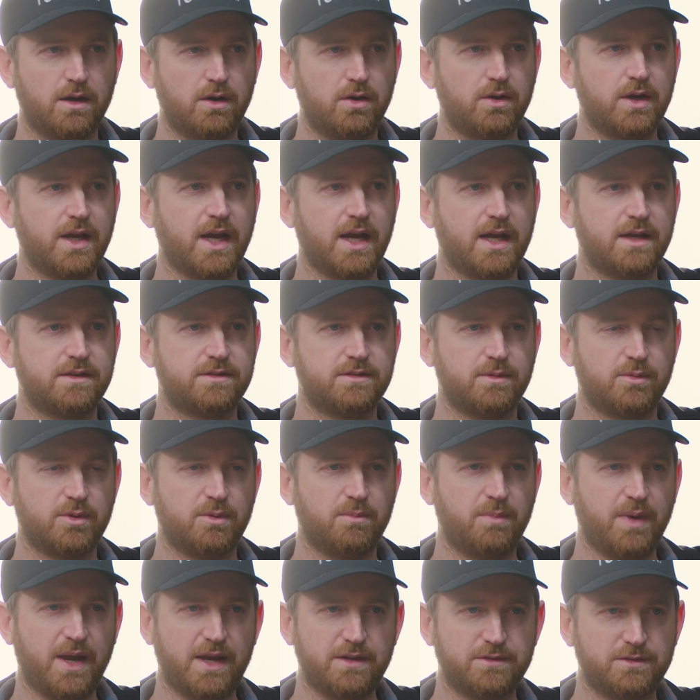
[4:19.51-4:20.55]
okay, some of
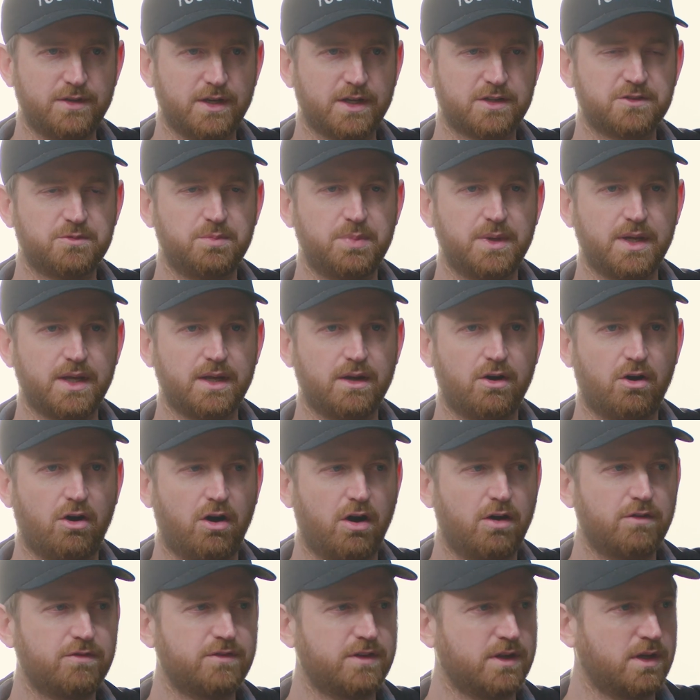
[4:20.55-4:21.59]
the basics, but
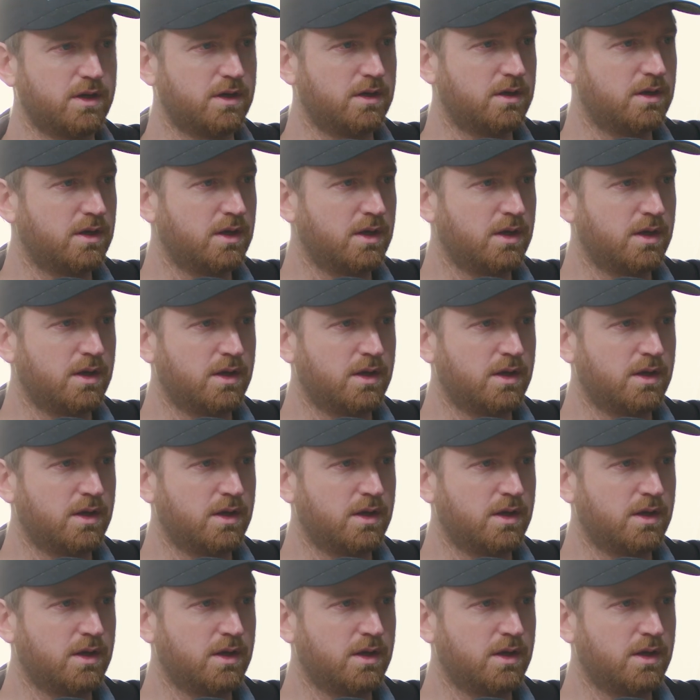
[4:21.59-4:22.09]
often